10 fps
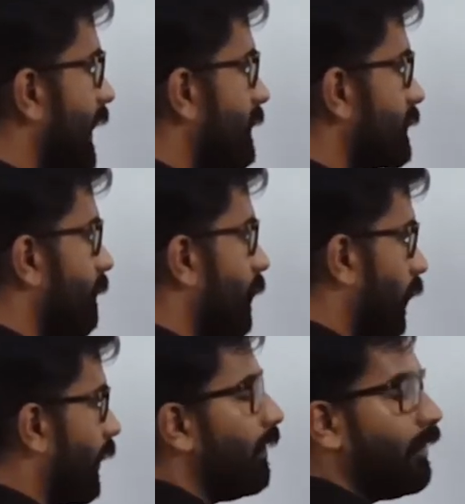as a
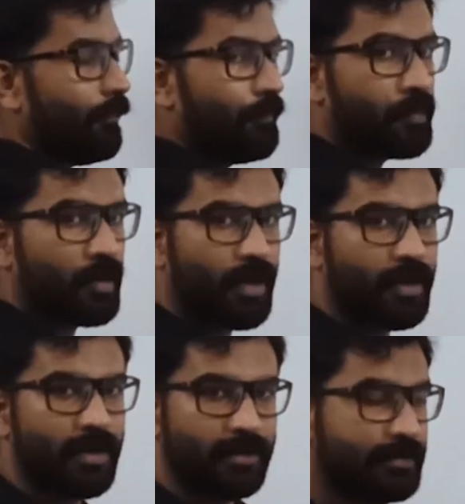model,
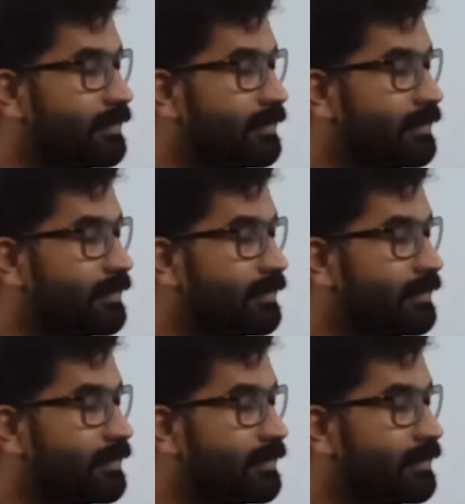right?